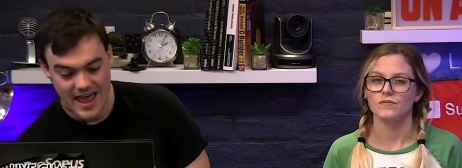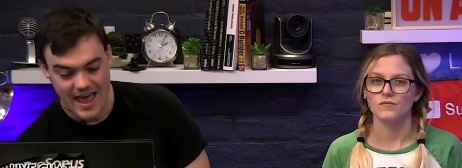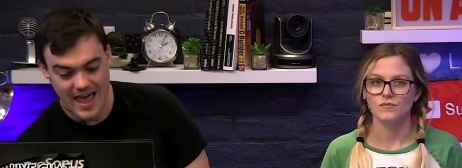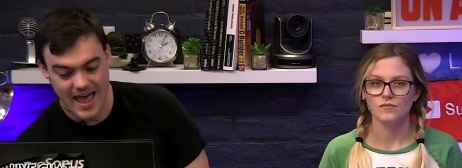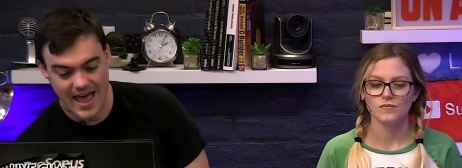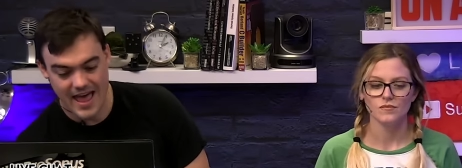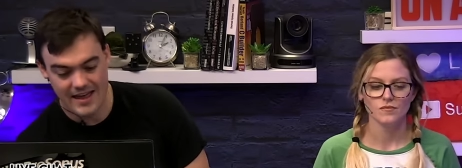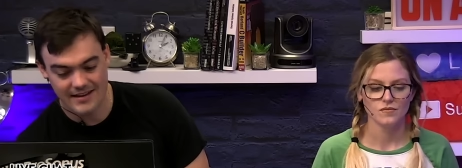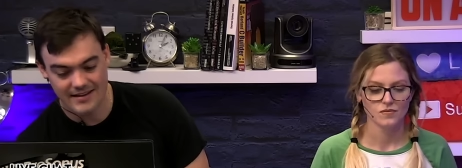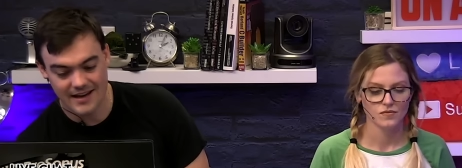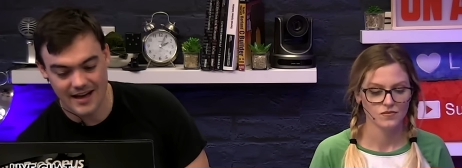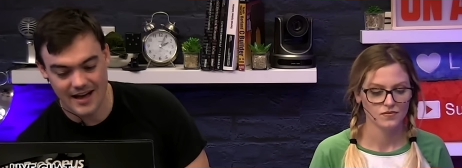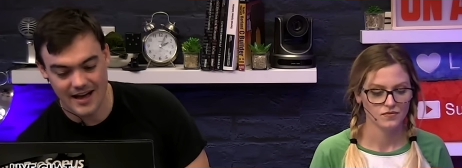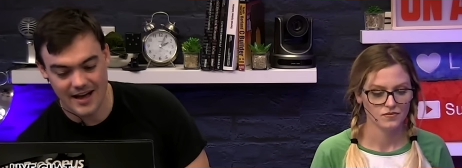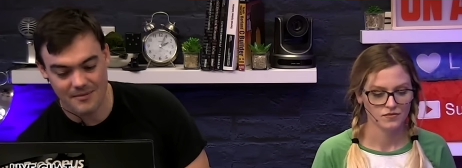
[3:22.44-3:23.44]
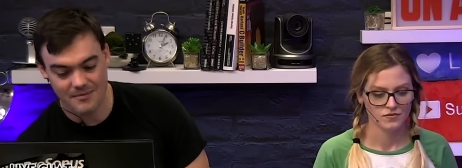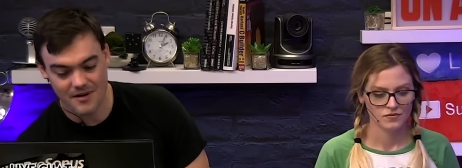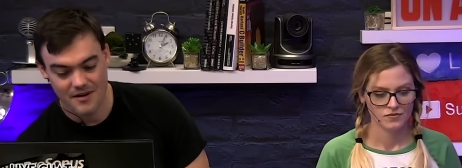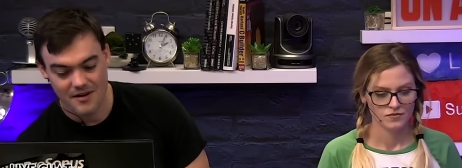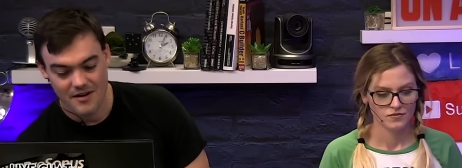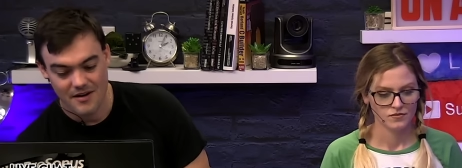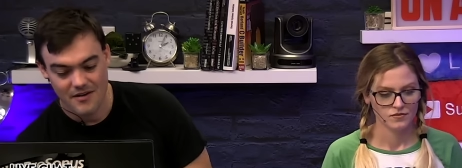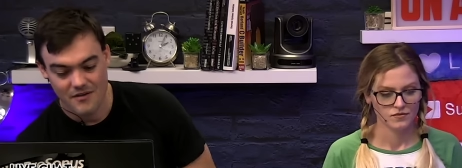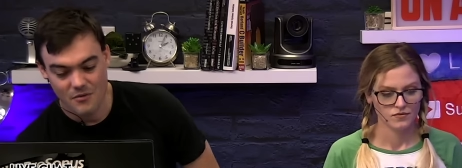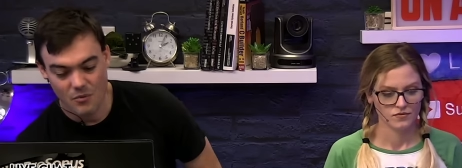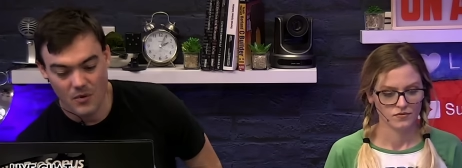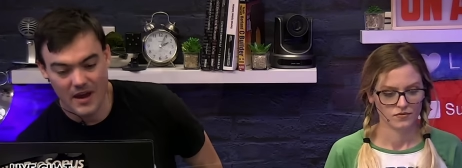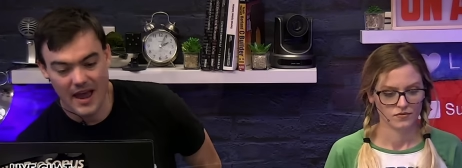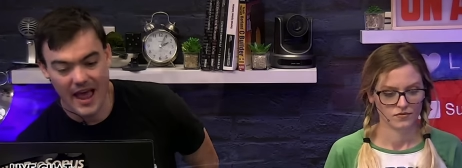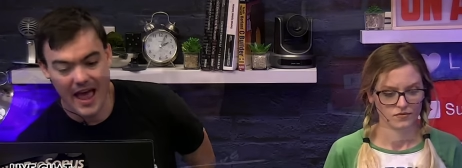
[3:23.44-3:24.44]
Speaker 1: And um,
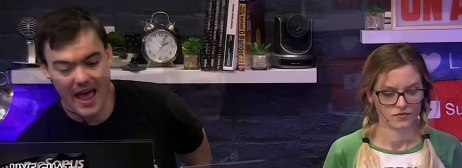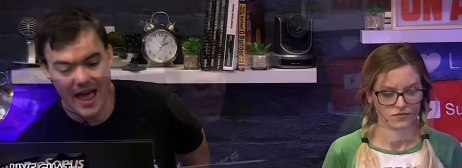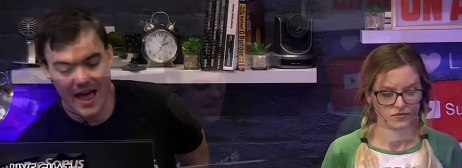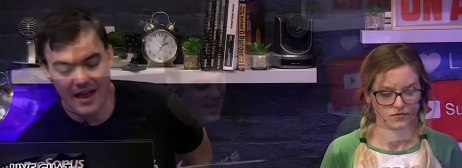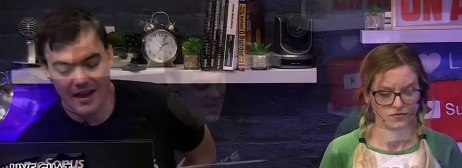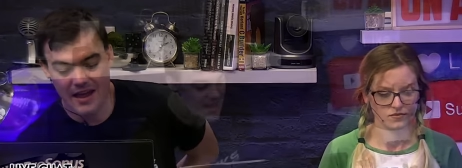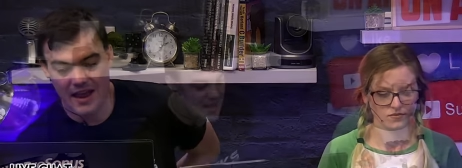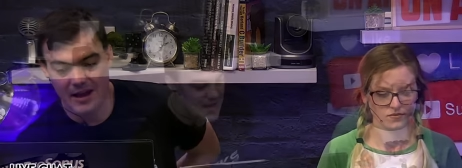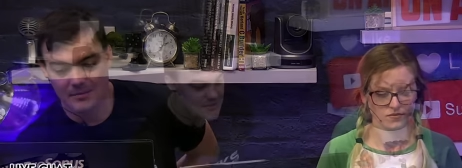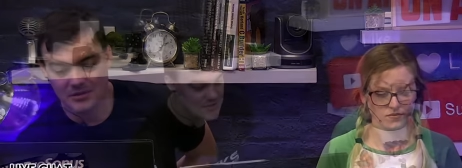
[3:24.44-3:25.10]
we had, and